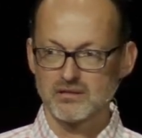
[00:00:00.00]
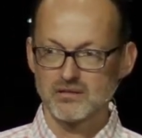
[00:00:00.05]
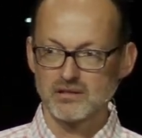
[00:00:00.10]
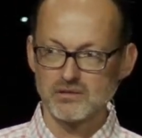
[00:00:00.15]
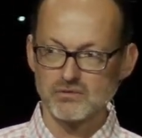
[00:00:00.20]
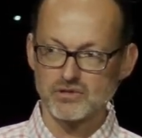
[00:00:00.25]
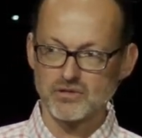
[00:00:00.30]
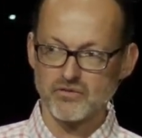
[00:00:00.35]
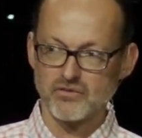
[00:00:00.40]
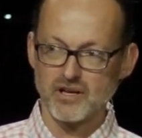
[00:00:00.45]

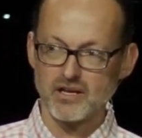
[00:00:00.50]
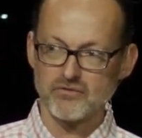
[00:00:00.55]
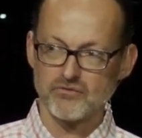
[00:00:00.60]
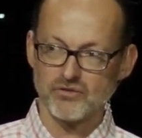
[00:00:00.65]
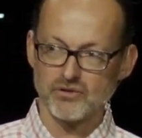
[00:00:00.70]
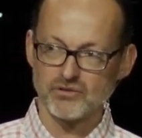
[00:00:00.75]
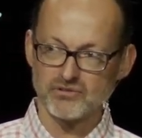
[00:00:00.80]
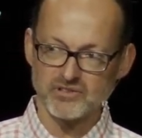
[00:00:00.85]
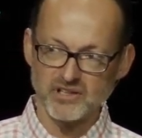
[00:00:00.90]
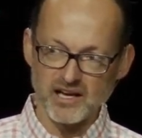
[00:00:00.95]
He was
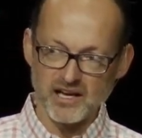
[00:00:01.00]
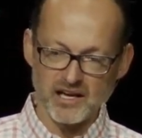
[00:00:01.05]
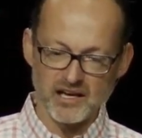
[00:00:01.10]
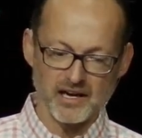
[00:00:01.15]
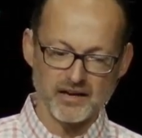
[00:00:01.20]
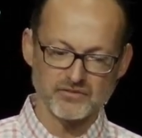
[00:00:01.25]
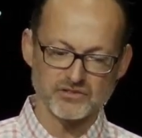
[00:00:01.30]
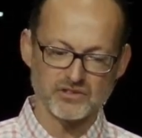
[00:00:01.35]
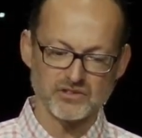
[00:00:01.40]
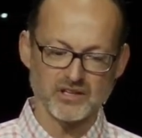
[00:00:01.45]
faithful day
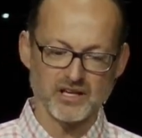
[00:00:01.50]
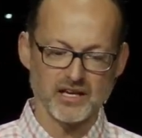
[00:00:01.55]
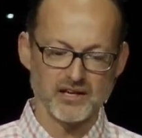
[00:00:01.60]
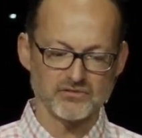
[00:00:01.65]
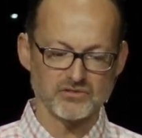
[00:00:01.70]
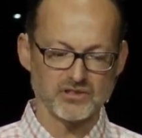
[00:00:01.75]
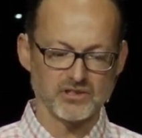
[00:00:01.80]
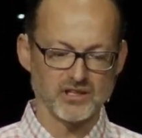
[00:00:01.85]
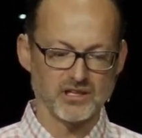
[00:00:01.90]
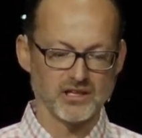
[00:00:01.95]
after day
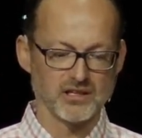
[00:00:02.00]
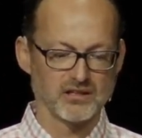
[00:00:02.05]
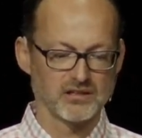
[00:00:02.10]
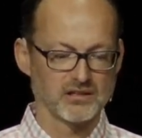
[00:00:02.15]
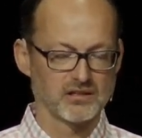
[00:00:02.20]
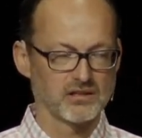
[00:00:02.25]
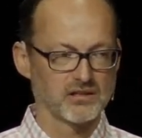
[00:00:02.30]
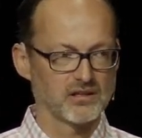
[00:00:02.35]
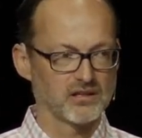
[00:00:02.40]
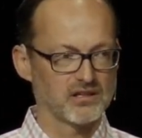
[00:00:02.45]
after day.
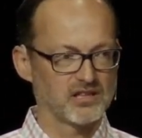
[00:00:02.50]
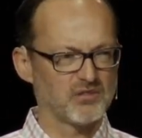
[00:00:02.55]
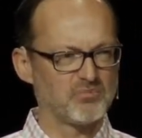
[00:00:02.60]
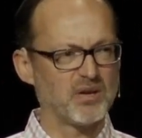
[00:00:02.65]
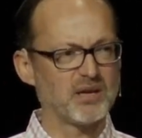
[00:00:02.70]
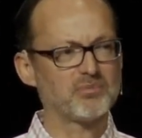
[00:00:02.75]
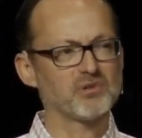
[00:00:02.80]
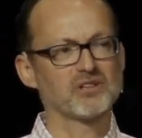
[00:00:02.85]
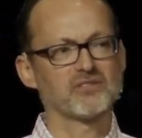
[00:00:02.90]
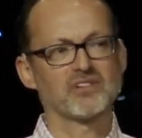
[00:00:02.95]
The
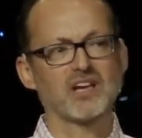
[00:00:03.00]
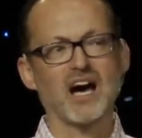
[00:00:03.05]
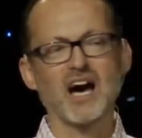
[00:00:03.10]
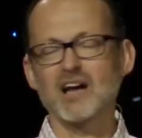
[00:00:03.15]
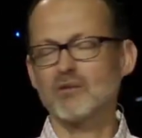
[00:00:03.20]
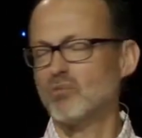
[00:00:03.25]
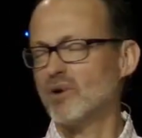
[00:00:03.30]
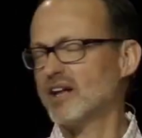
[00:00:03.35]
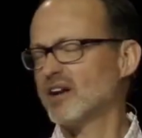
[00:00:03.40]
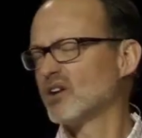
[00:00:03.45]
people of
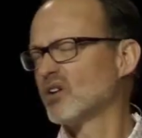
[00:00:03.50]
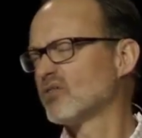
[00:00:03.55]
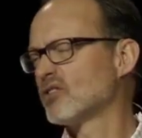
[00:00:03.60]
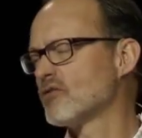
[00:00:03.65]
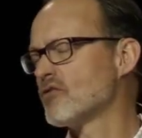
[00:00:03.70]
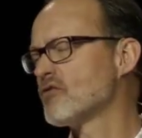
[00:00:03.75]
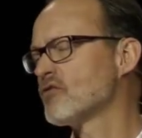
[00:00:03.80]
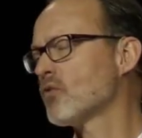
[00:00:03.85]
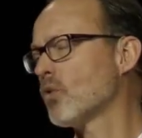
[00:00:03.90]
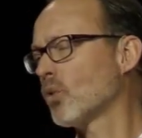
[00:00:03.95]
God waited over
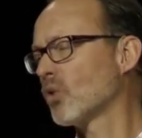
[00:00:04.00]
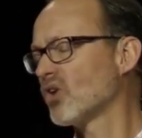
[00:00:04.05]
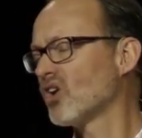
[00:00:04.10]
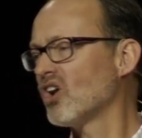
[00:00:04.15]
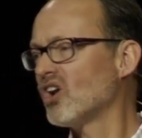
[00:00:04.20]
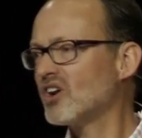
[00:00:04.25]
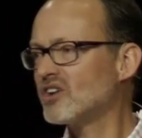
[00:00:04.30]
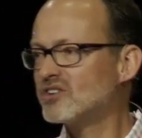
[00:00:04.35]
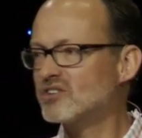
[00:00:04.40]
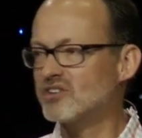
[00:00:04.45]

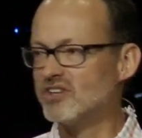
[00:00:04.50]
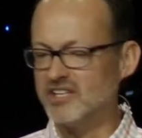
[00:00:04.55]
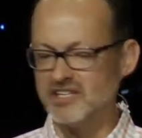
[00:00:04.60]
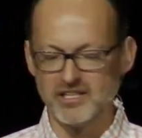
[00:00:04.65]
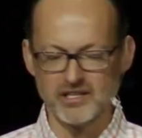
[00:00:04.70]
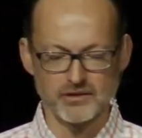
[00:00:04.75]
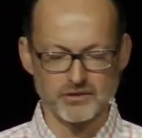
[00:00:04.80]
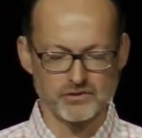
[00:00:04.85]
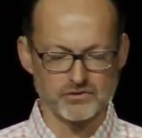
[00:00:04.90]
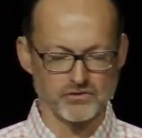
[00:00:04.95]
400
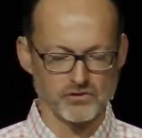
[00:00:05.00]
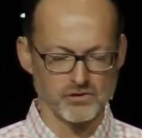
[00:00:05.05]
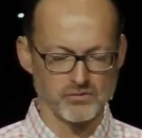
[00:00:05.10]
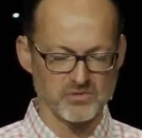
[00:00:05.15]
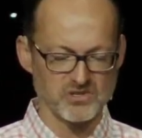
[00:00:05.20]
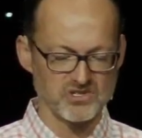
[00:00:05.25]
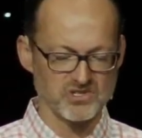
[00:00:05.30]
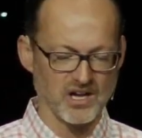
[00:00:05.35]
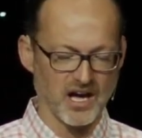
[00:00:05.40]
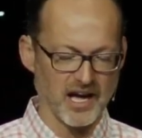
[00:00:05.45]
years for the
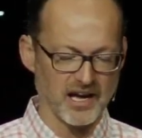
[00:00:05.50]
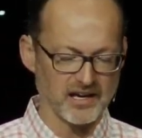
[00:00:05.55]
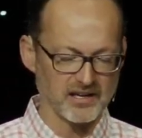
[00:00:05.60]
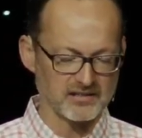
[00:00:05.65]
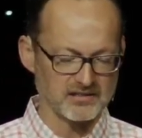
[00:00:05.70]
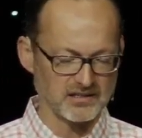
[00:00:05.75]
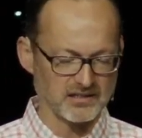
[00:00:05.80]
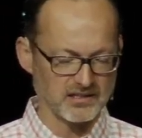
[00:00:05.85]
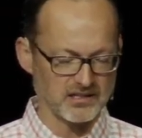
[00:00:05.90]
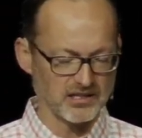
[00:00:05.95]
Messiah
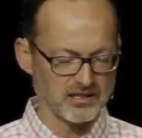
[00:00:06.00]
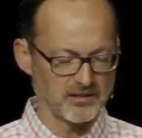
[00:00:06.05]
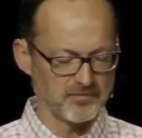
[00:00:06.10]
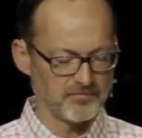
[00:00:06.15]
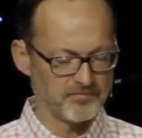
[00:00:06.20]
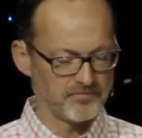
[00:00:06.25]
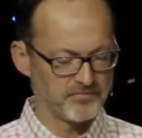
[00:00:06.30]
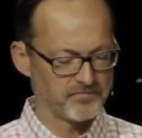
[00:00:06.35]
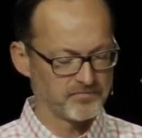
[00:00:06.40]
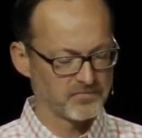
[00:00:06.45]
to come.
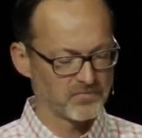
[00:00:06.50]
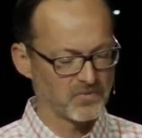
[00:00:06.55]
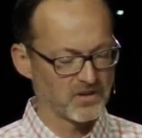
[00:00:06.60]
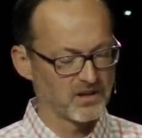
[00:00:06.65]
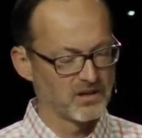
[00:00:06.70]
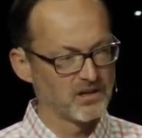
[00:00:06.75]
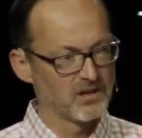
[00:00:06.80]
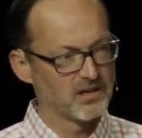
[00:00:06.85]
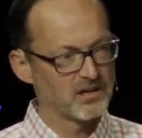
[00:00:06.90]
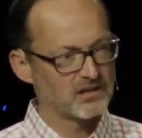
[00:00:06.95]

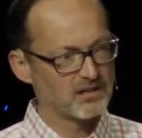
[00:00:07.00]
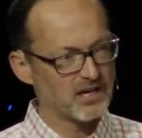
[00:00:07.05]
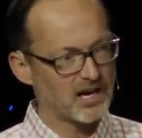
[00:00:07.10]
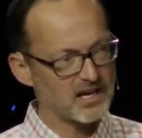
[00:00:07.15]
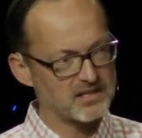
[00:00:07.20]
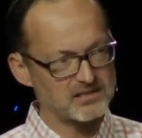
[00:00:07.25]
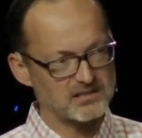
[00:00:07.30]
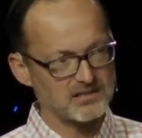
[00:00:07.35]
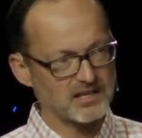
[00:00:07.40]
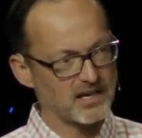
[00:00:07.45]

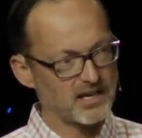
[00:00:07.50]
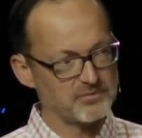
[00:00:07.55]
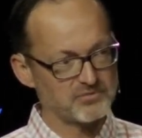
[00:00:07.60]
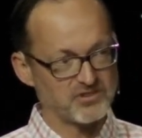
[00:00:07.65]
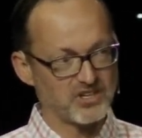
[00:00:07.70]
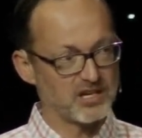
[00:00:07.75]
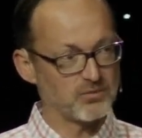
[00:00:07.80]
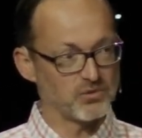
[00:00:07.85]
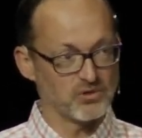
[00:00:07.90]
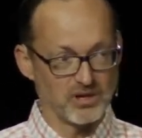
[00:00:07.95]
God's
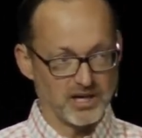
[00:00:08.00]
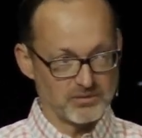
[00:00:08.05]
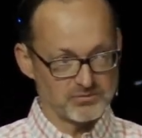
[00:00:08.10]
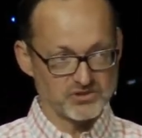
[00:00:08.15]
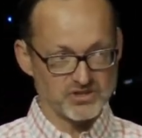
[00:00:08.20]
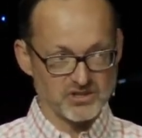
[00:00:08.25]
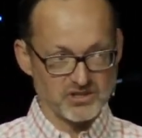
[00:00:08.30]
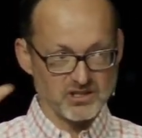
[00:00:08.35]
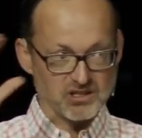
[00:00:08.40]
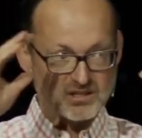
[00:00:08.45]
timetable, I'm
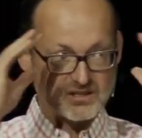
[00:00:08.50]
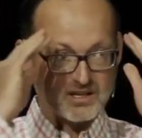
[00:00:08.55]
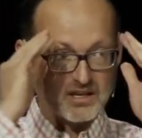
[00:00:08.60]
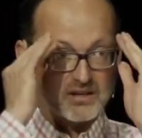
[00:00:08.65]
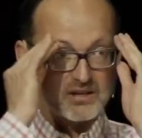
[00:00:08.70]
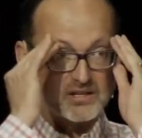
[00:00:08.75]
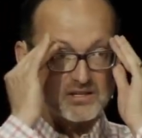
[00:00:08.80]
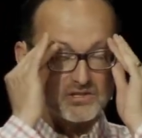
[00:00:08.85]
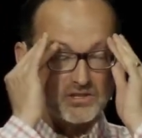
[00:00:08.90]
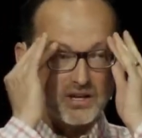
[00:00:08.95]
just going to
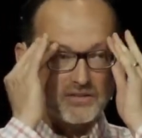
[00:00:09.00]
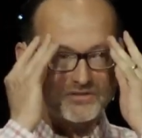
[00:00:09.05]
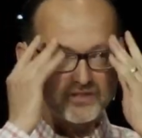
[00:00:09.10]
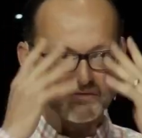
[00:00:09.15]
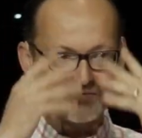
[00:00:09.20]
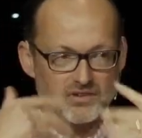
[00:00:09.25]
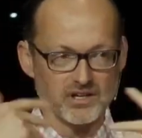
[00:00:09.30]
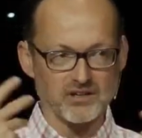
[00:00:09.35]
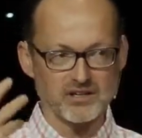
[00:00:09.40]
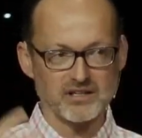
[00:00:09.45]
tell you, is
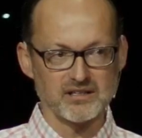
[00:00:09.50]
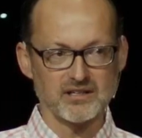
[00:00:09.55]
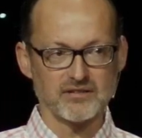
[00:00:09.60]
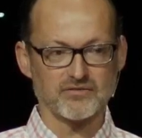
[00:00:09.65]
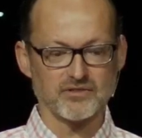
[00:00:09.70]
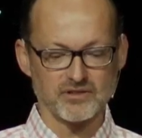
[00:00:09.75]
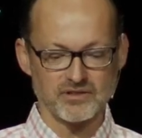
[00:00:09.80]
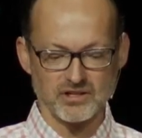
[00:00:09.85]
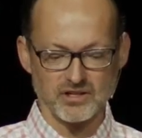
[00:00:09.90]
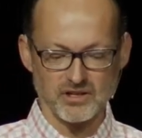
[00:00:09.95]
often very
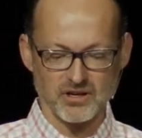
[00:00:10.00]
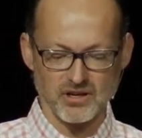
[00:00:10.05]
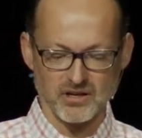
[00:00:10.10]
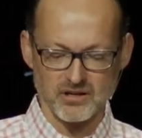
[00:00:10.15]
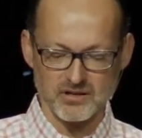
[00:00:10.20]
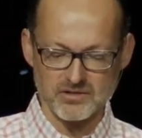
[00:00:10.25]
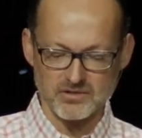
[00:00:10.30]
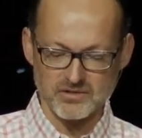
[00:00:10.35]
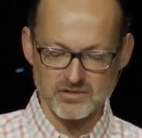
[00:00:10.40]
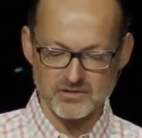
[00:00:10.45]
different than
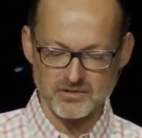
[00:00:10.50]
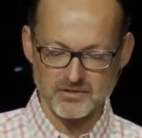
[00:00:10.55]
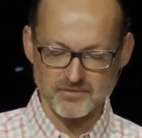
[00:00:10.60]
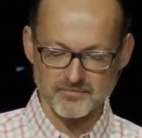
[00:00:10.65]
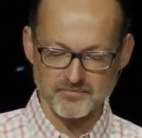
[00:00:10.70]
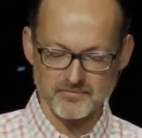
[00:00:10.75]
ours